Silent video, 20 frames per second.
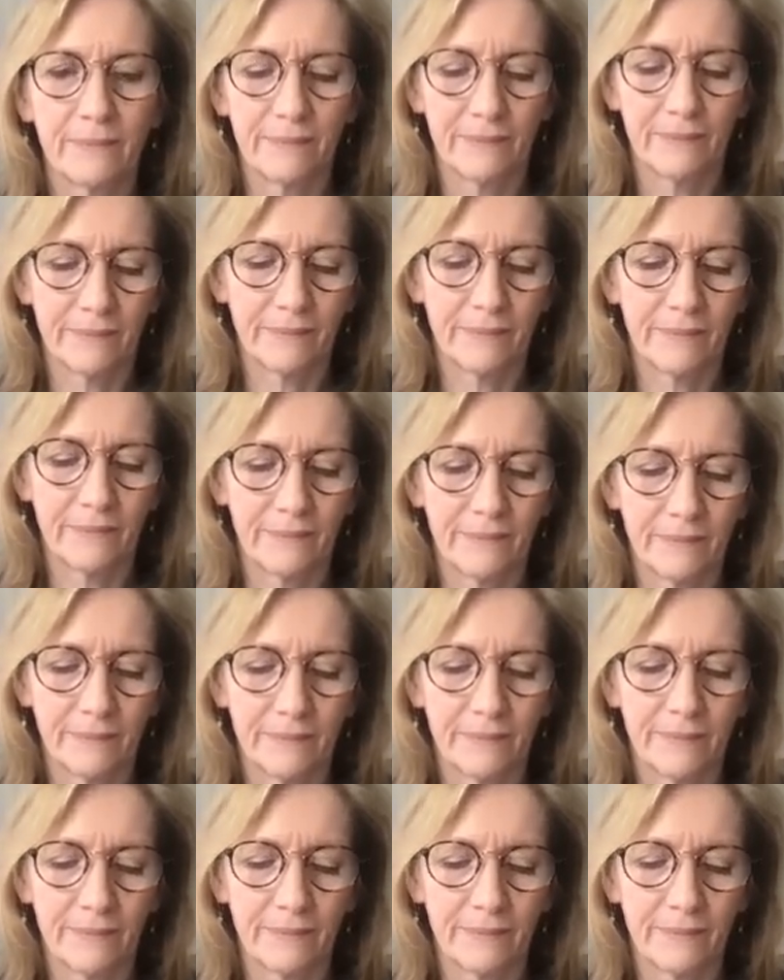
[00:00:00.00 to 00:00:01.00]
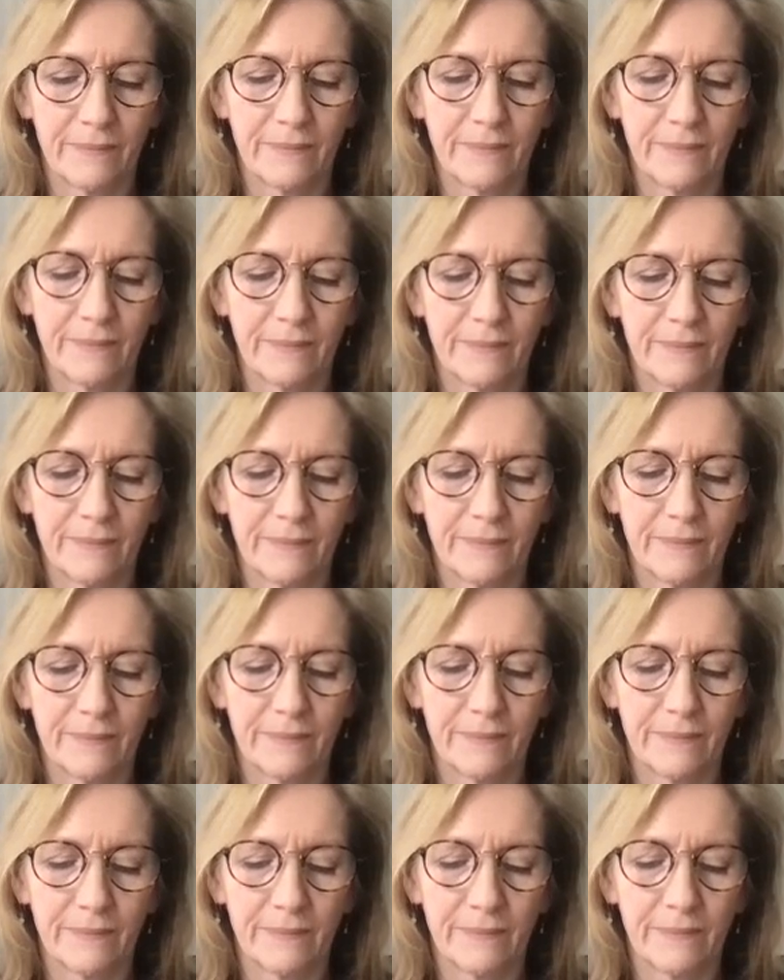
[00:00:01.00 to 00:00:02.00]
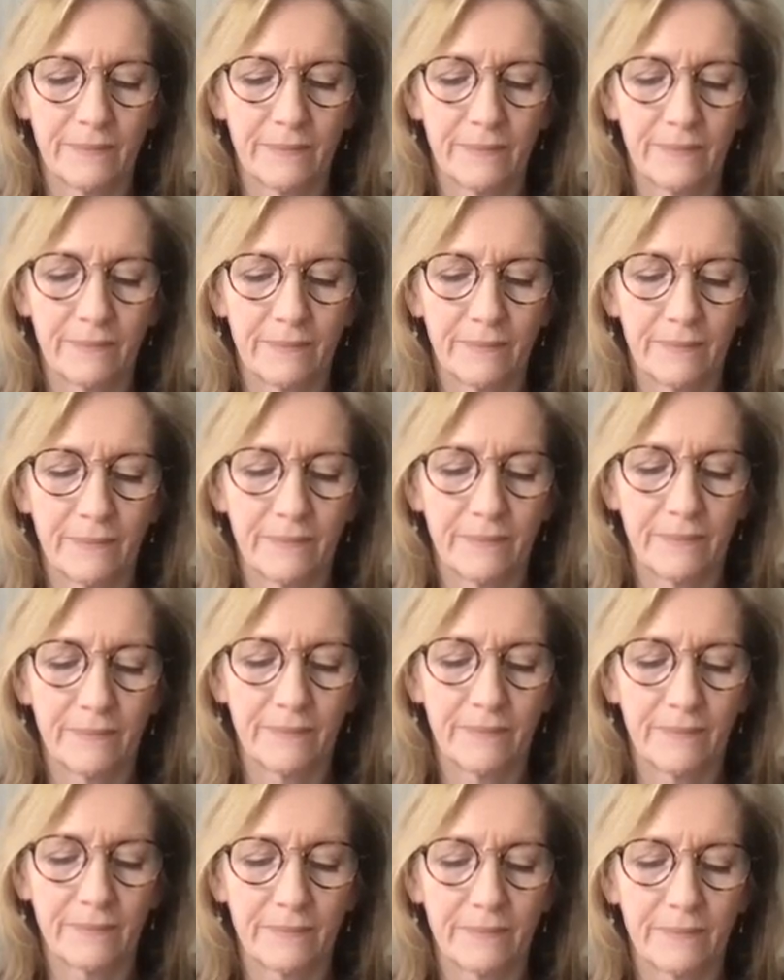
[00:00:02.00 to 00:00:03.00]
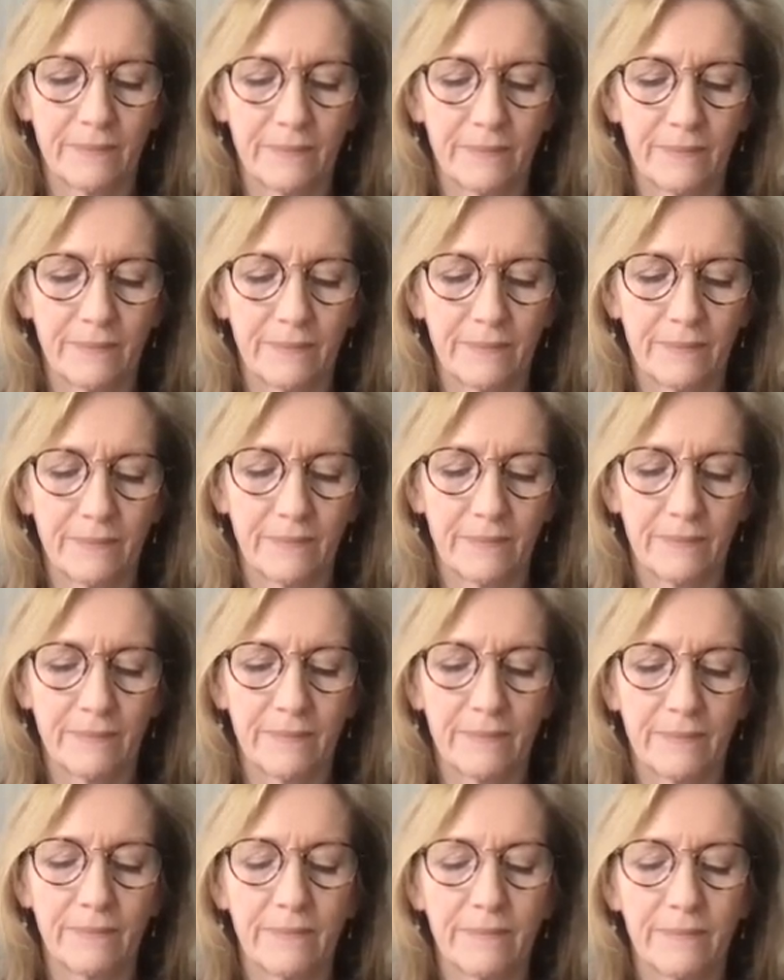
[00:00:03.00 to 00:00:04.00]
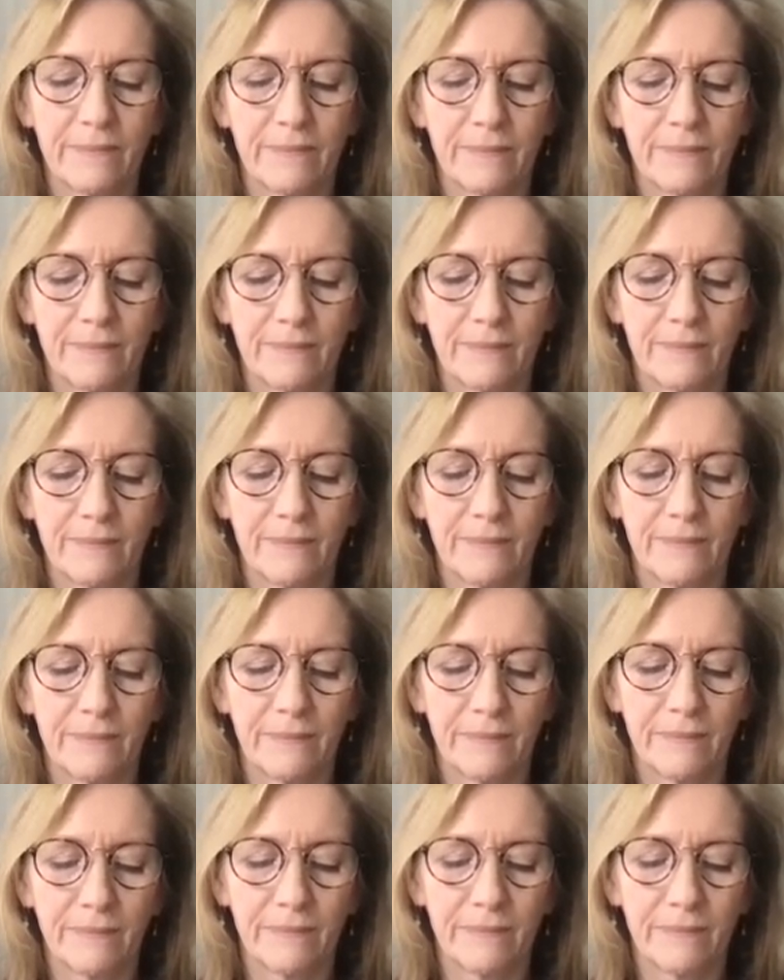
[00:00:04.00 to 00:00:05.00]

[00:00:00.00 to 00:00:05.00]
[no speech]